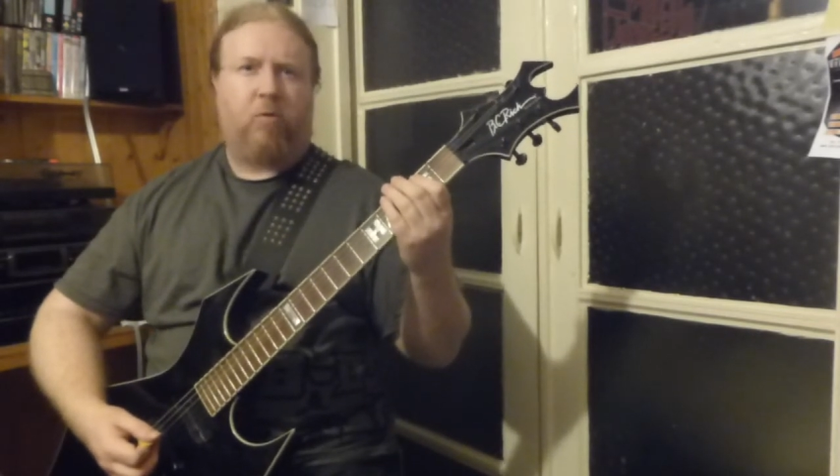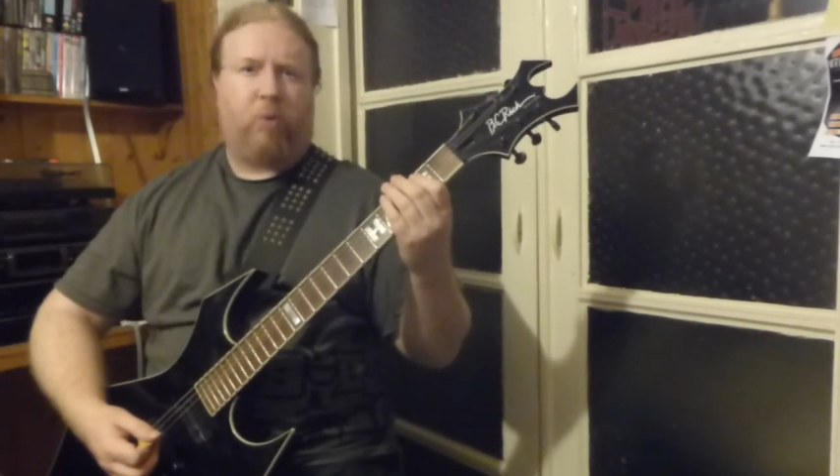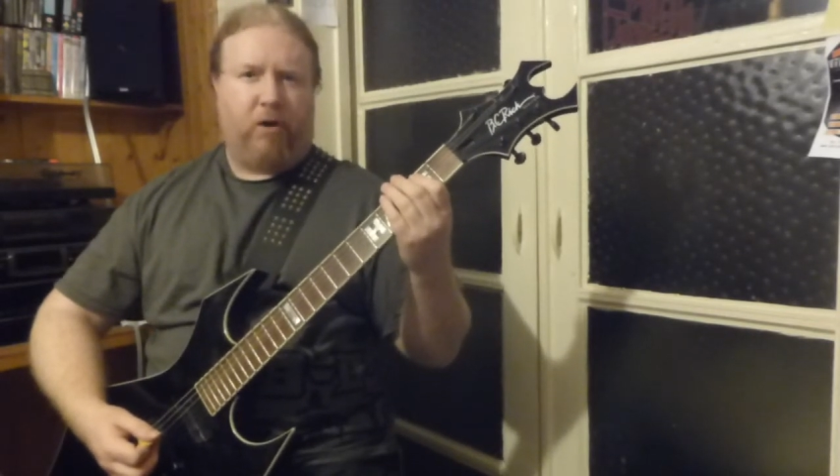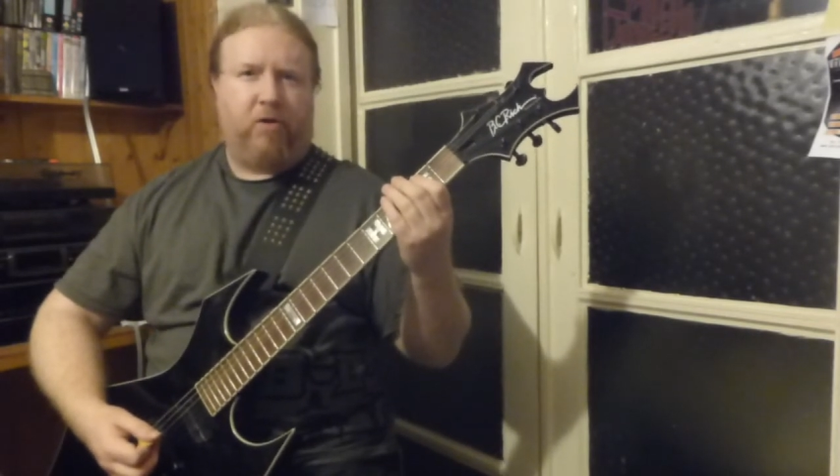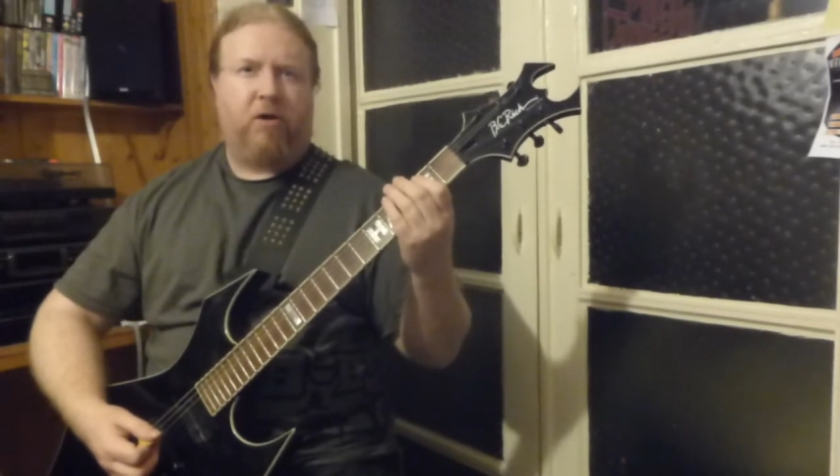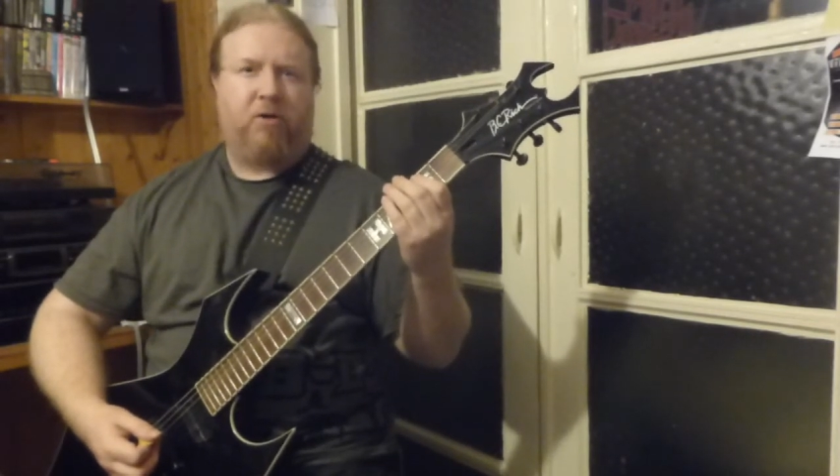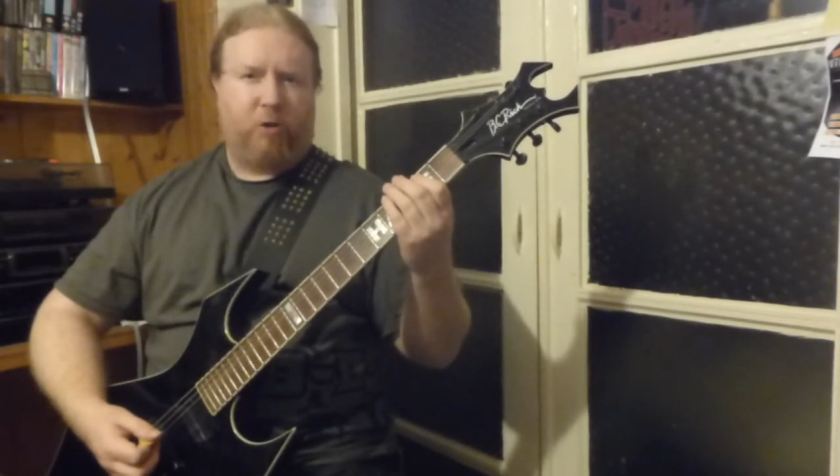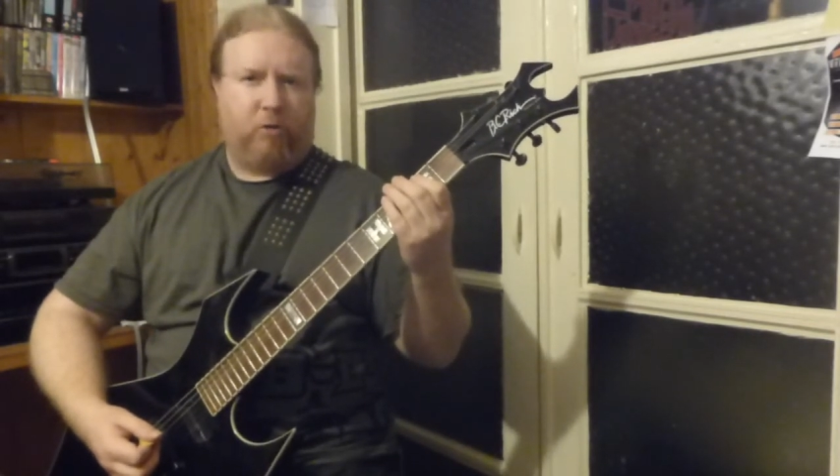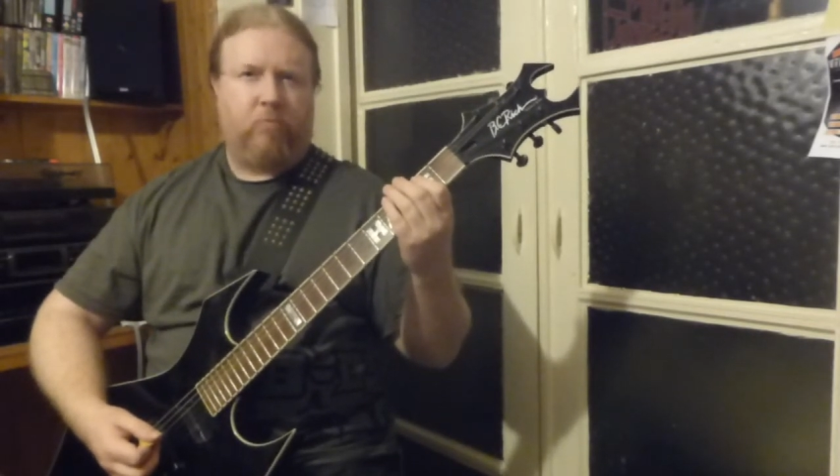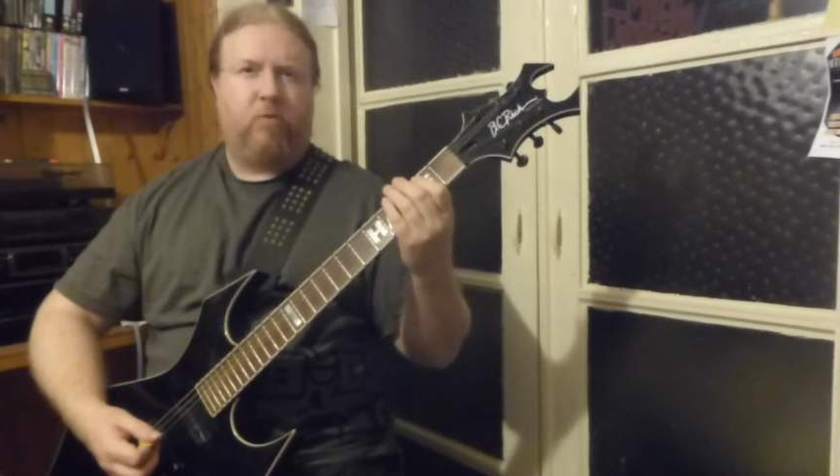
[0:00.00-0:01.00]
a 1, a
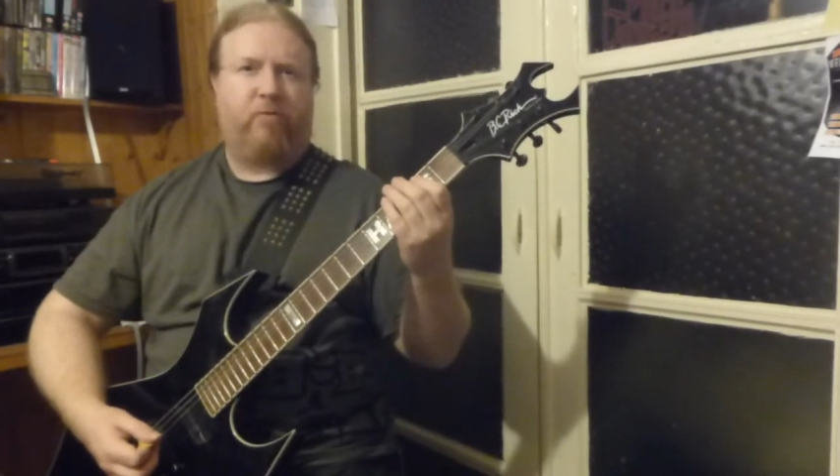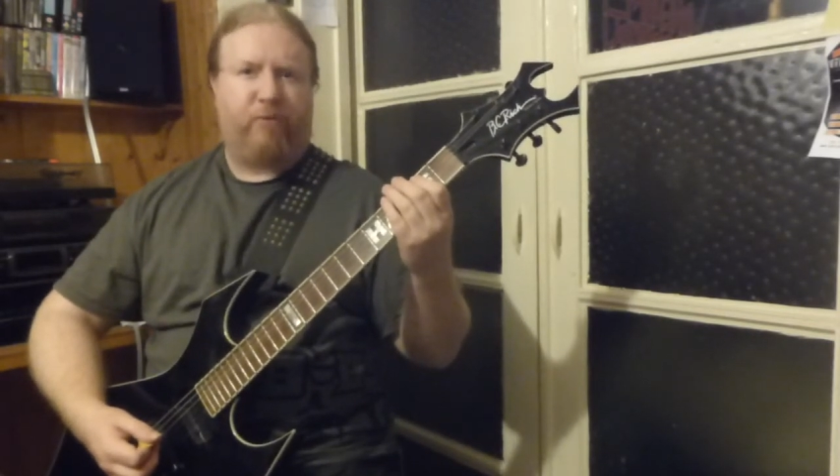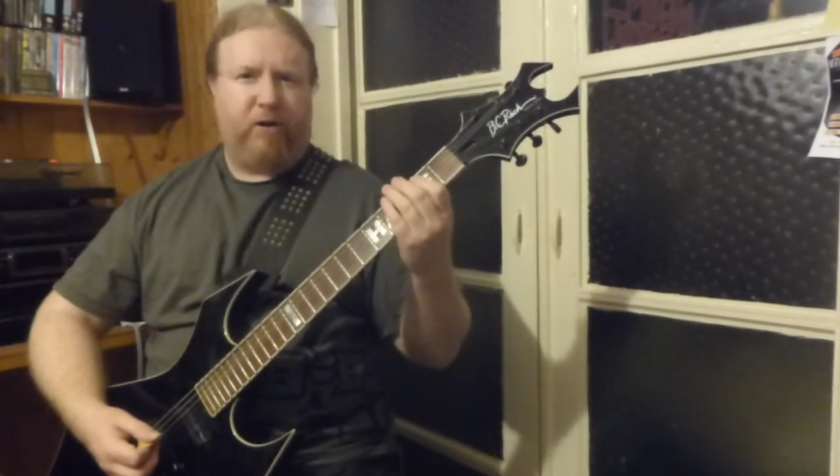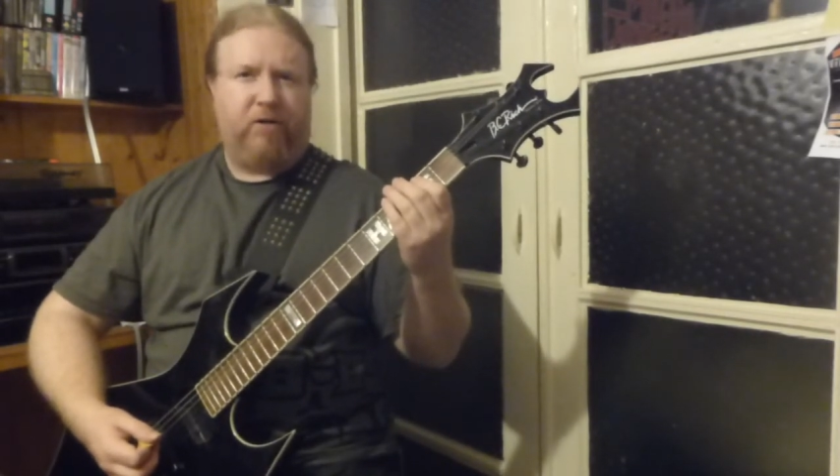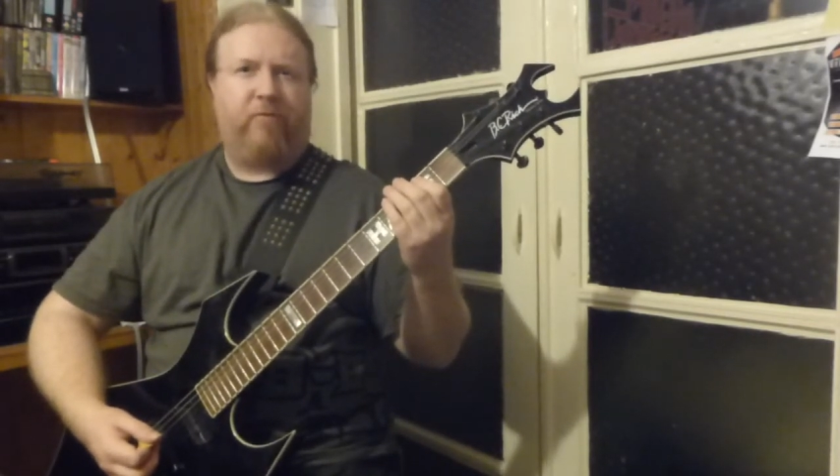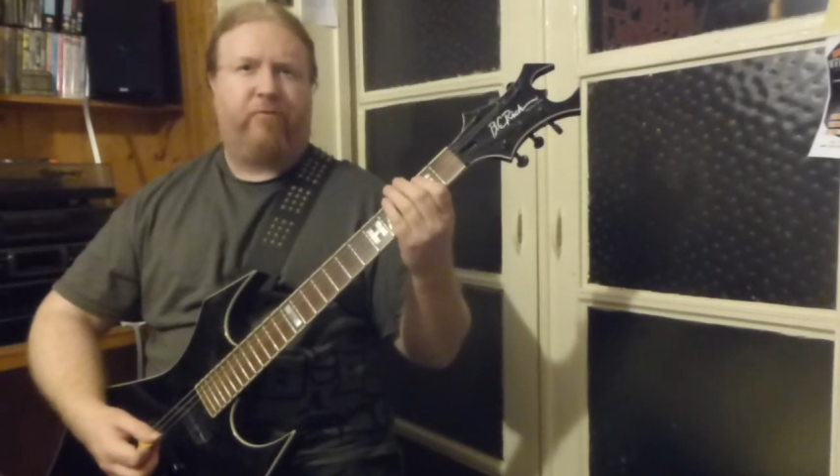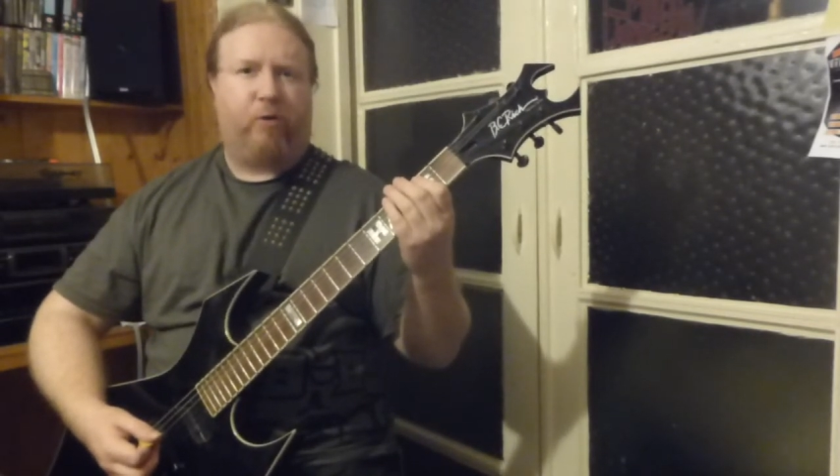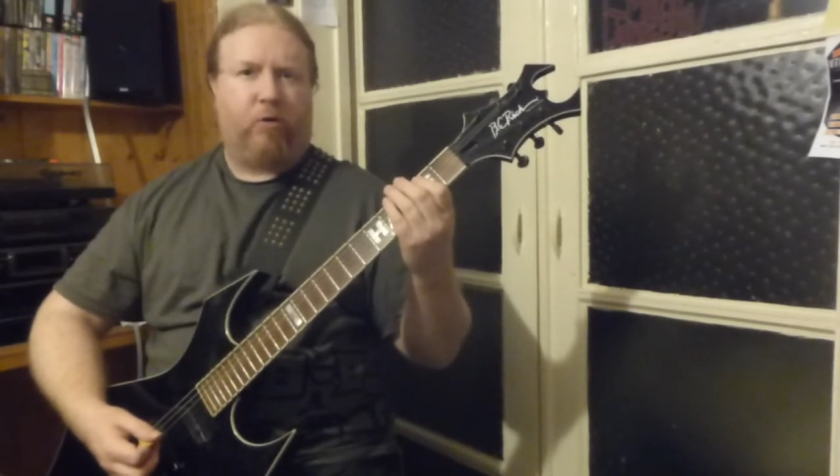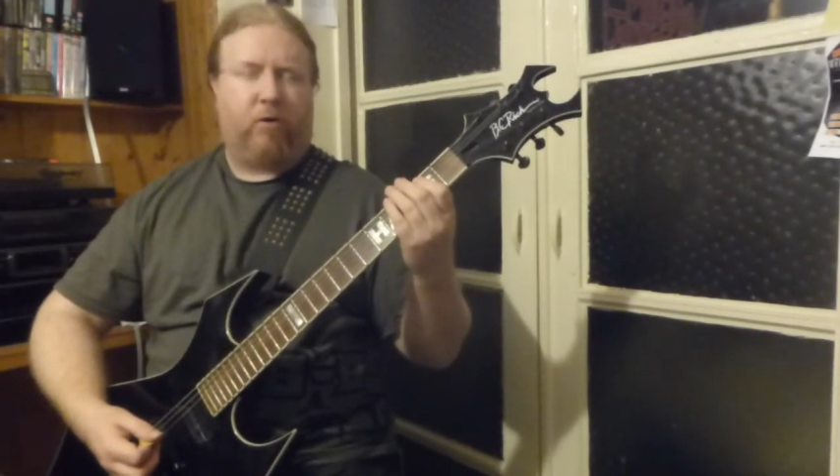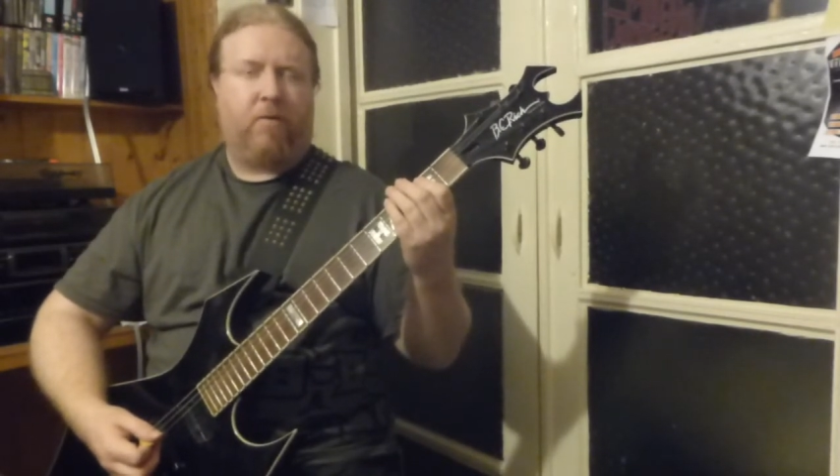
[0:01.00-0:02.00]
2, a 3, a
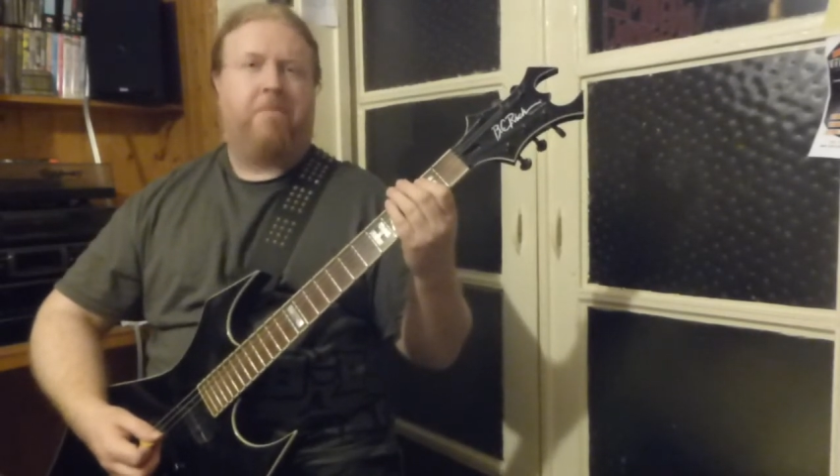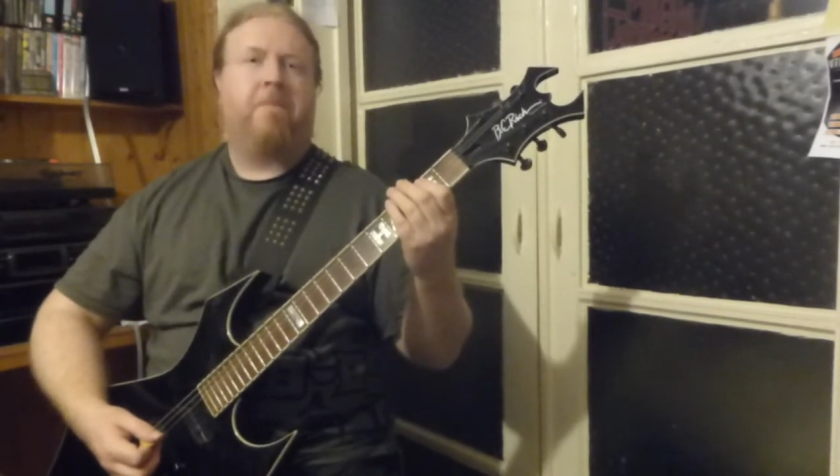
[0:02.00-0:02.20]
4.